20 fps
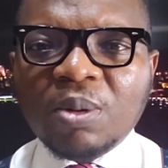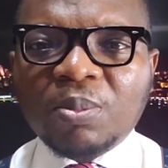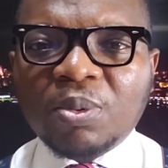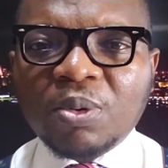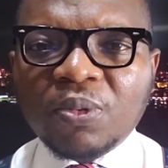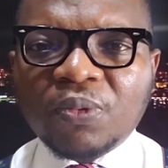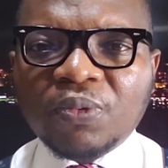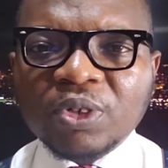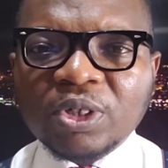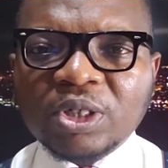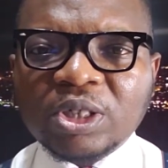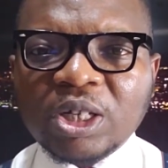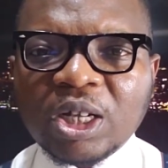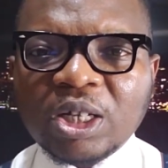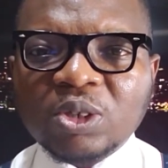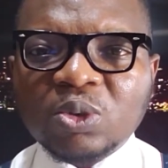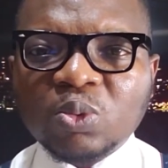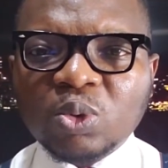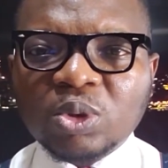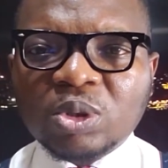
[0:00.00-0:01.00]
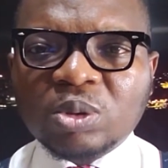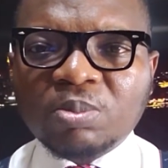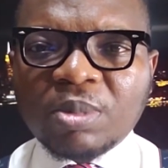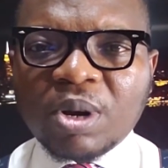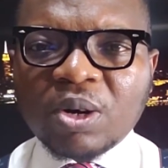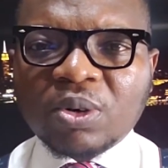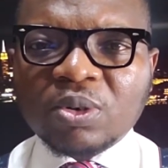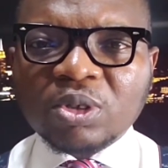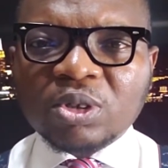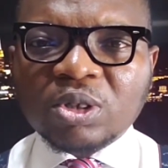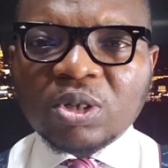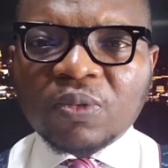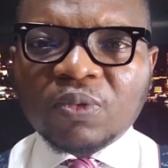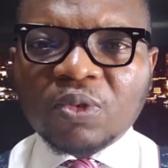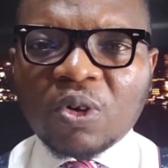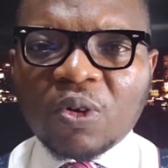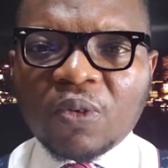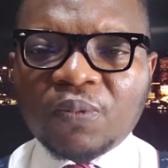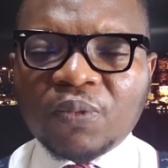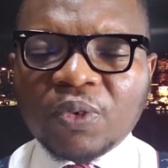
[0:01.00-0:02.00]
proficient with
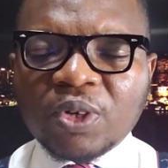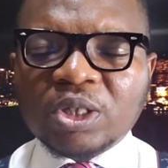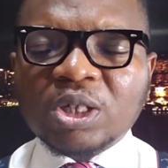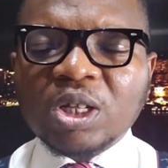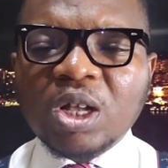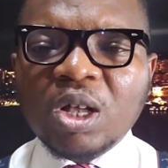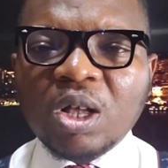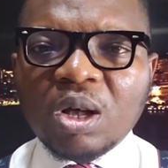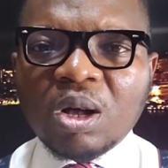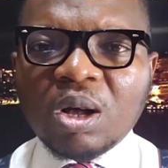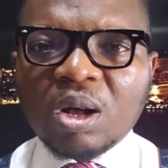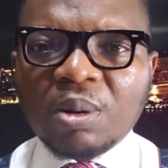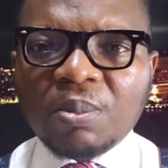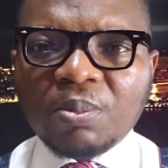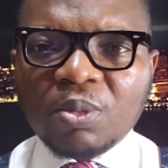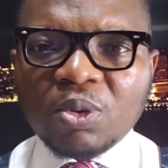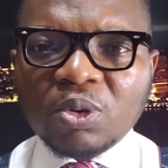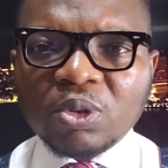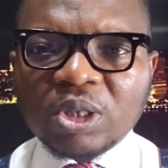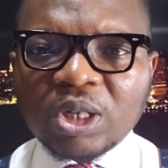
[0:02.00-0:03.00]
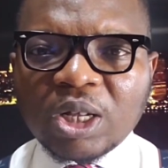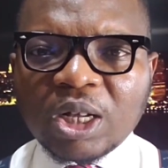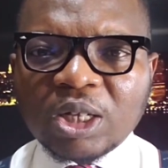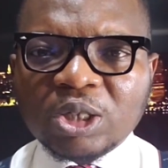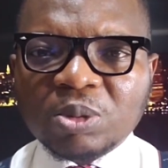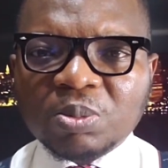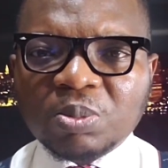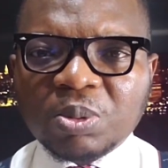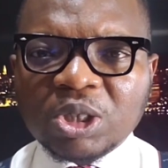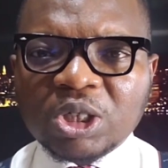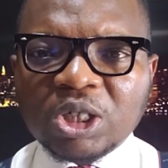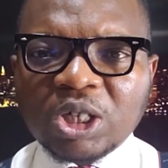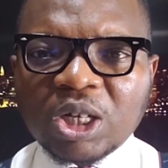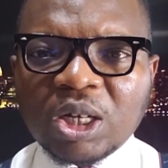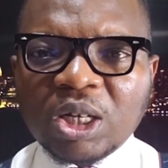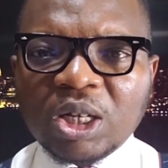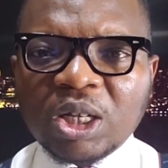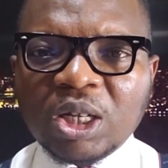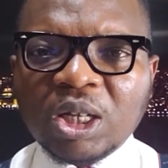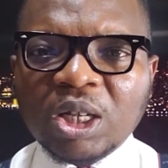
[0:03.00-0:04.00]
Microsoft Office, most
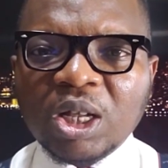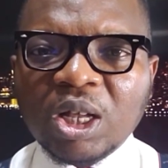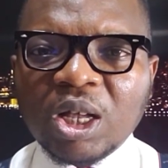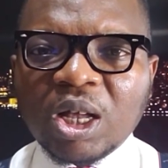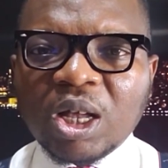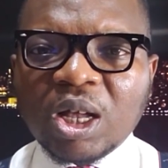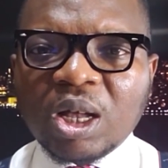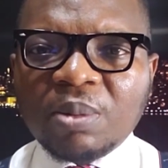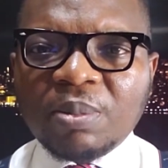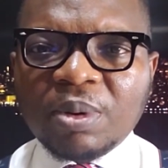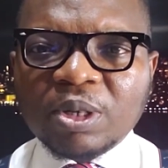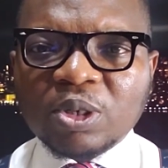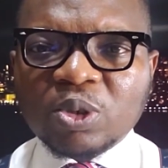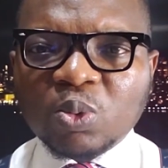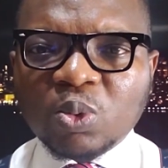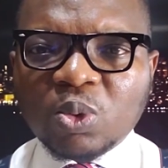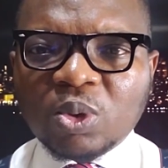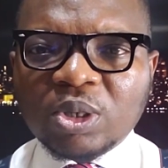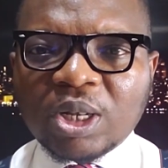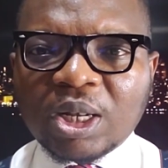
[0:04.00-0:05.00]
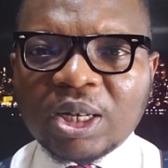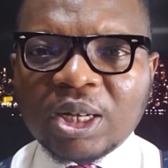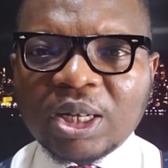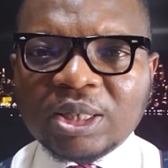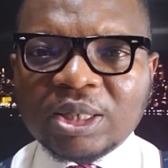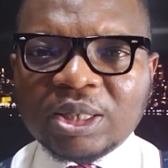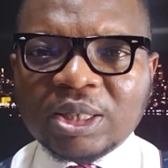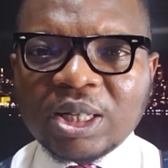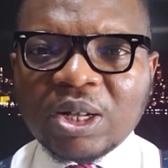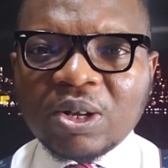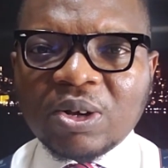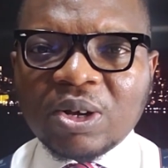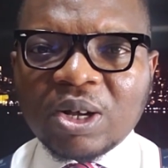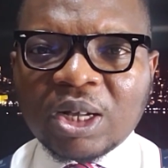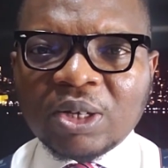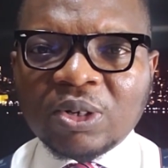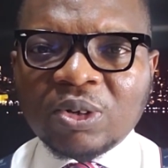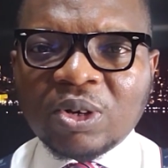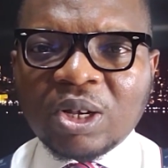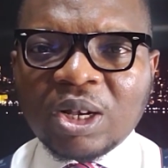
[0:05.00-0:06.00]
especially MS Word and Excel
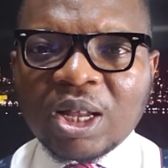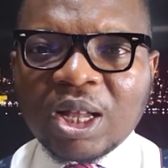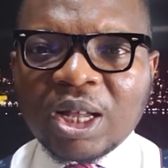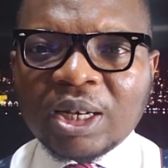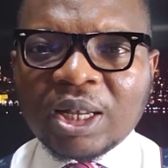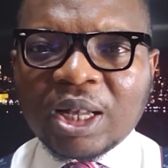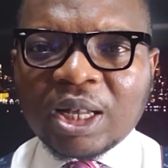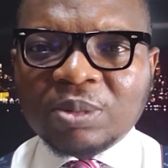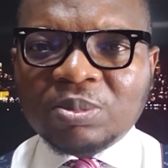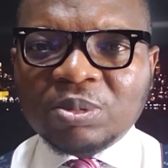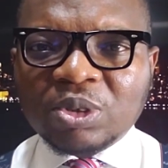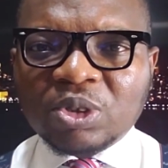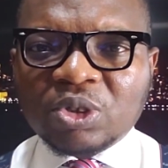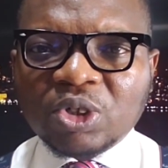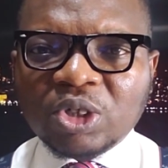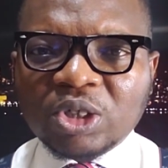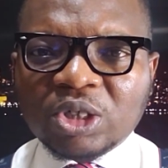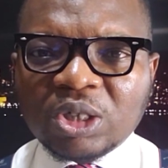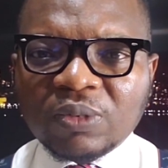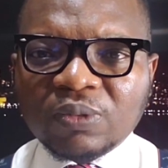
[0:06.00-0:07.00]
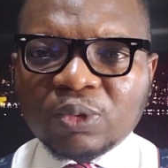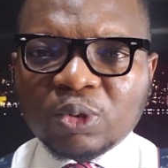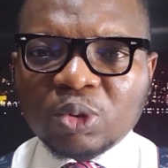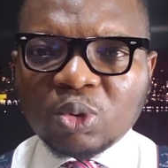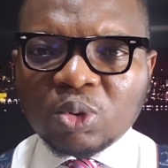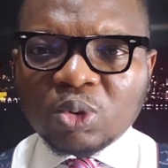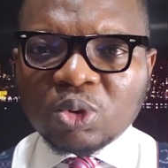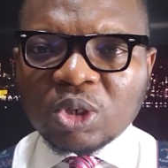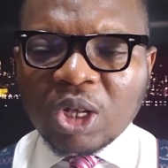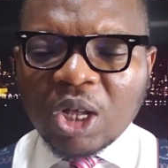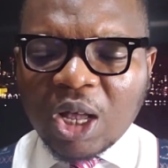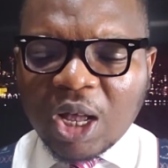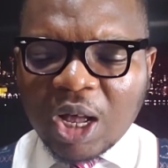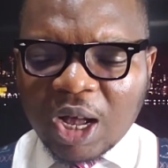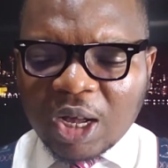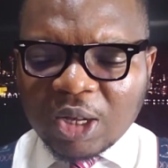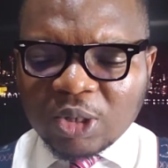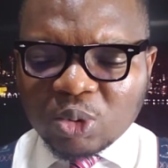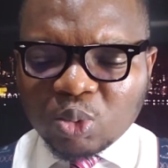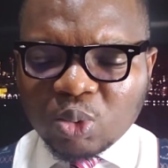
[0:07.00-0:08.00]
and online administrative tools
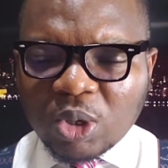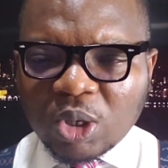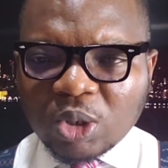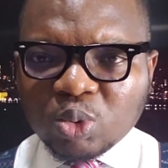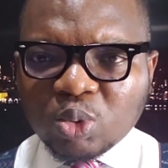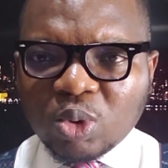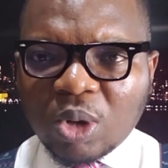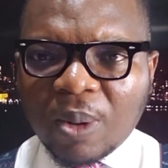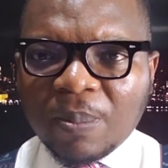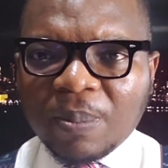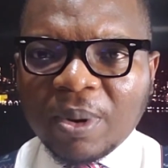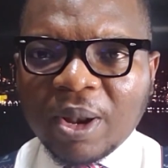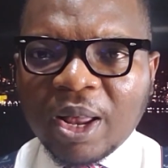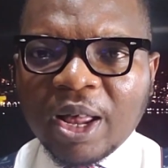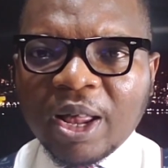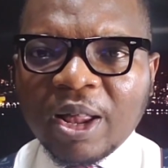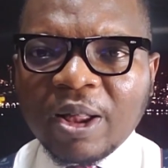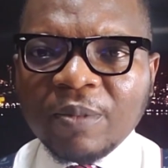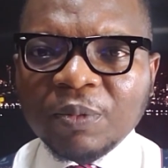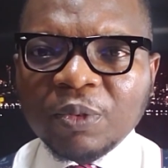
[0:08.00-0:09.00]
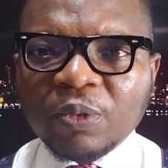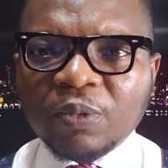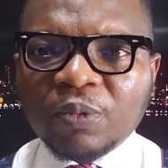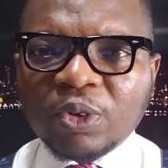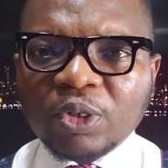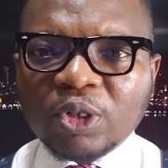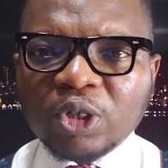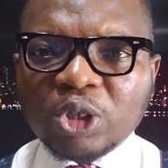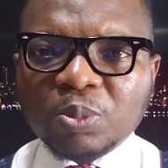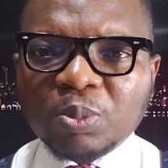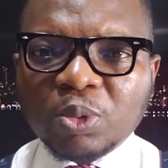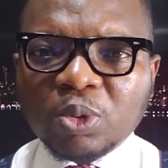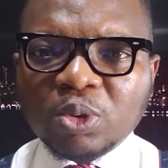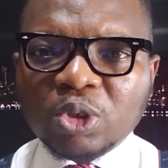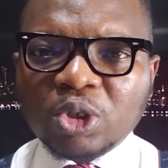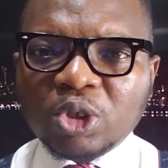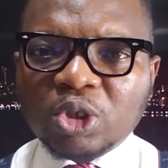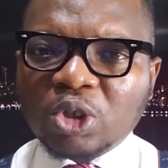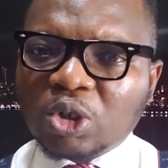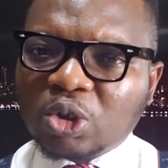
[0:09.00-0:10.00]
as well to apply for this
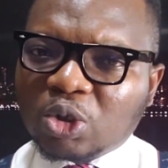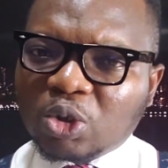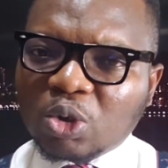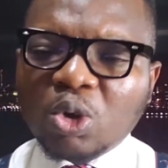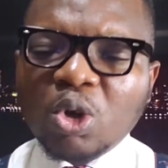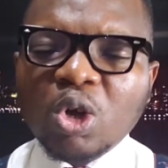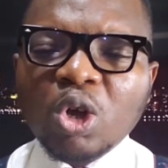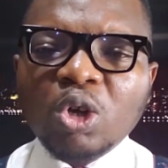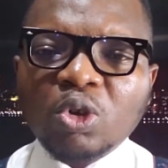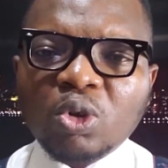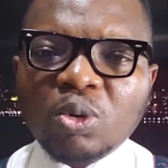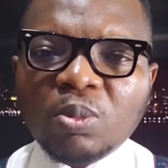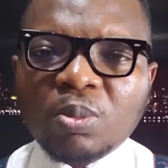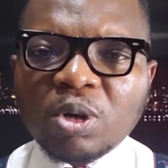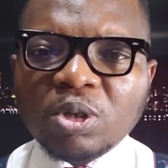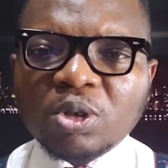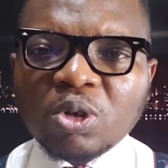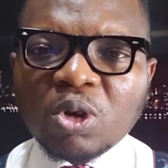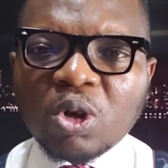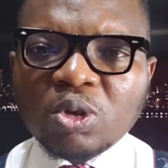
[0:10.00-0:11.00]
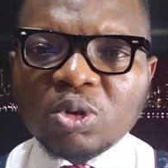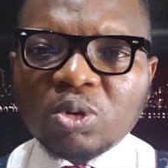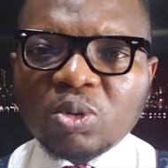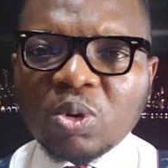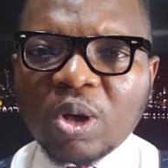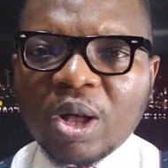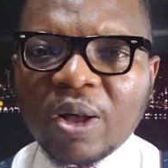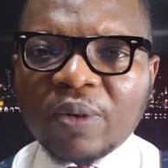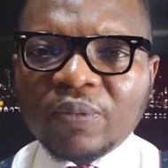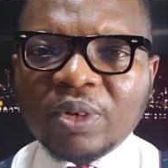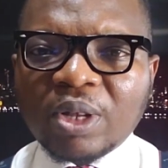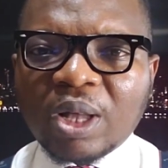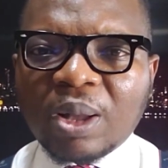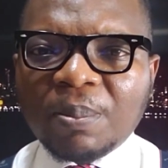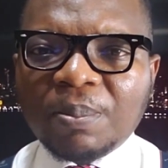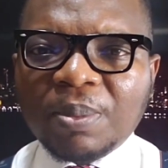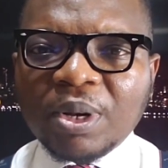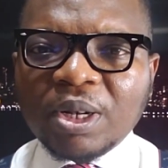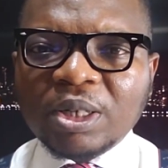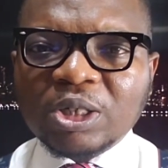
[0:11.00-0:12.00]
position. So you must also have the
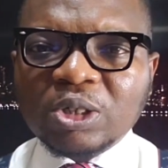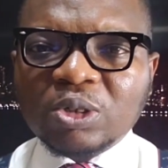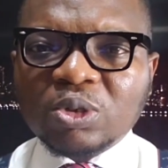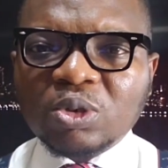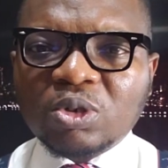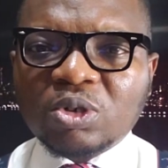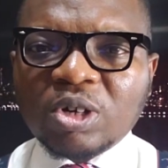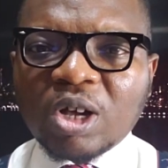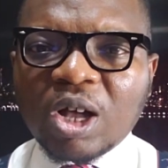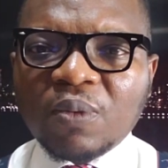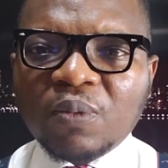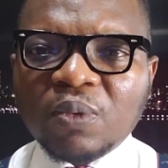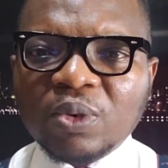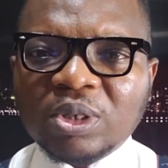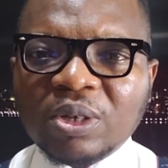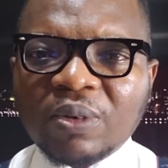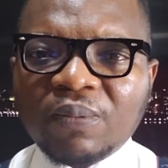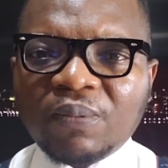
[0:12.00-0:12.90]
ability to drive with a